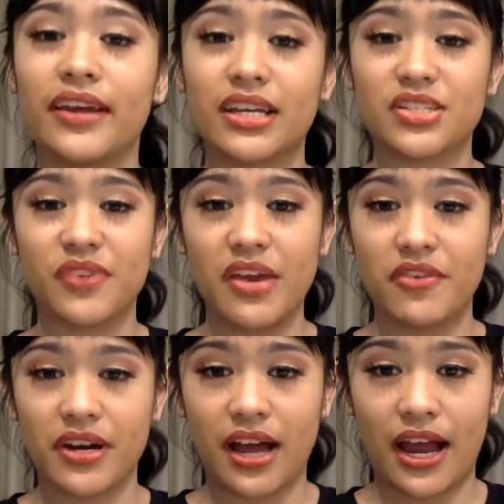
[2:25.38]
The next
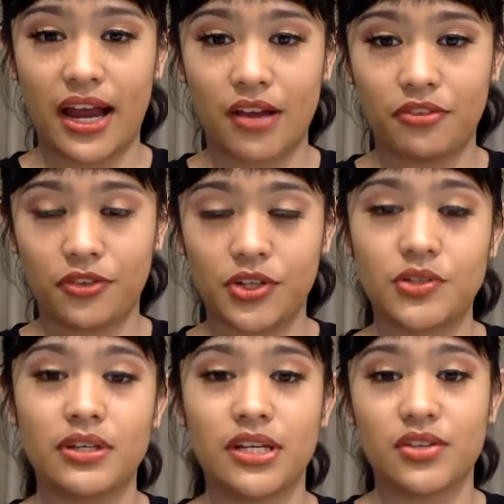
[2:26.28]
favorite I have for
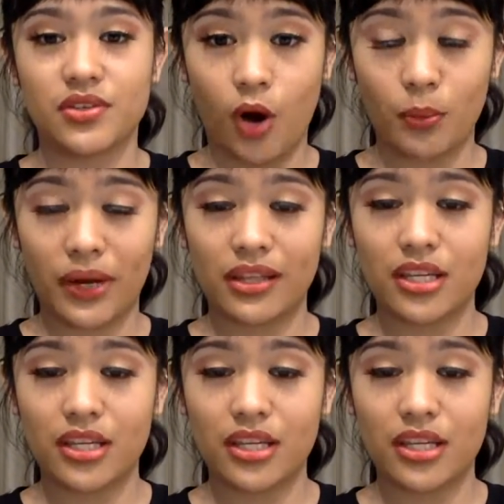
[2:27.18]
you is on my